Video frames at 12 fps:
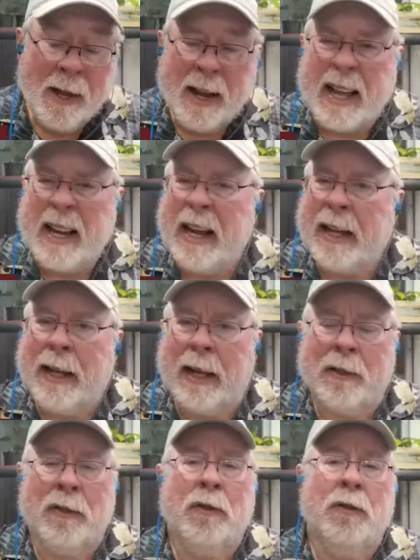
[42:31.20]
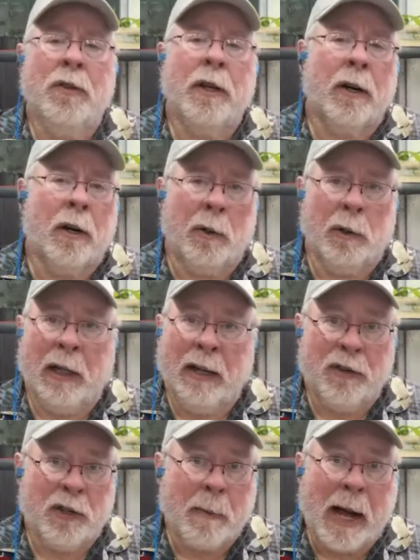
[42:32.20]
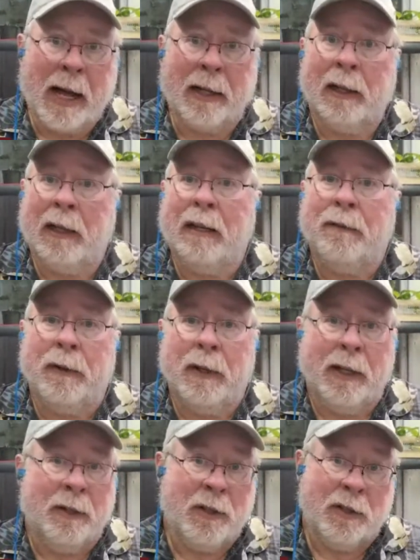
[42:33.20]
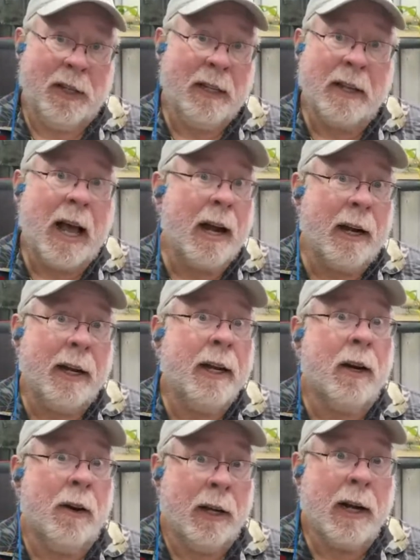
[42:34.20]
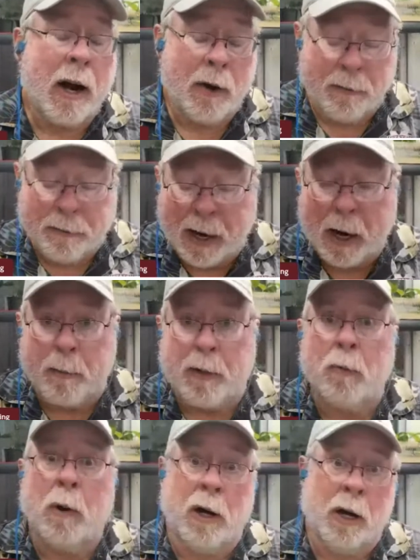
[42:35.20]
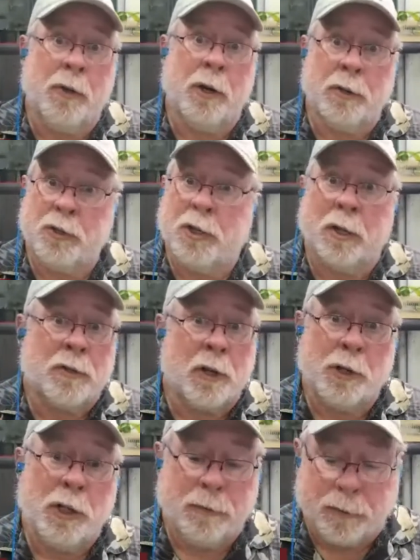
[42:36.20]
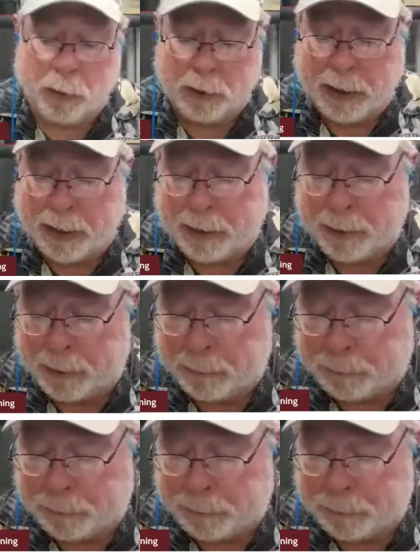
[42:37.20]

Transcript: and it gets zero leaf spot leaf disease on it here in our environment, where others just are defoliated.